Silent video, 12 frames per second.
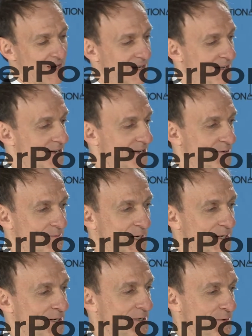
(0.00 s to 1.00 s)
yeah,
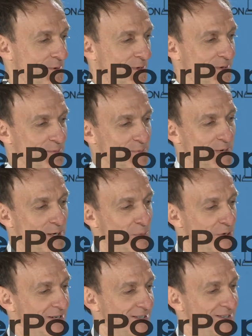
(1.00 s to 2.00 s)
my my
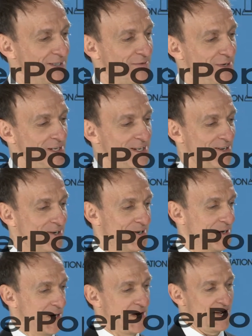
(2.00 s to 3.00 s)
impressions of India are
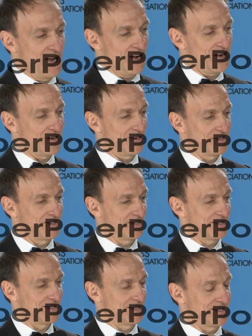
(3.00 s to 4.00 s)
are
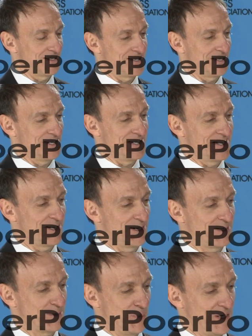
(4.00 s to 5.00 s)
just uh, that
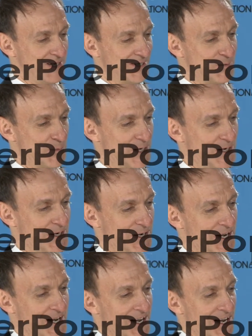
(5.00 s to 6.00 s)
it's a place where
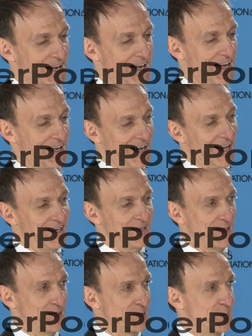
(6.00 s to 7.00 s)

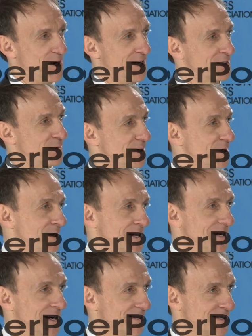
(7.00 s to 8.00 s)
anything is possible
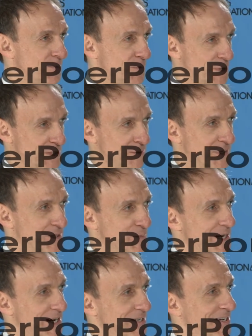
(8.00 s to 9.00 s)
except what you
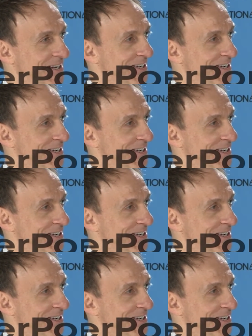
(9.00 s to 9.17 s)
expect.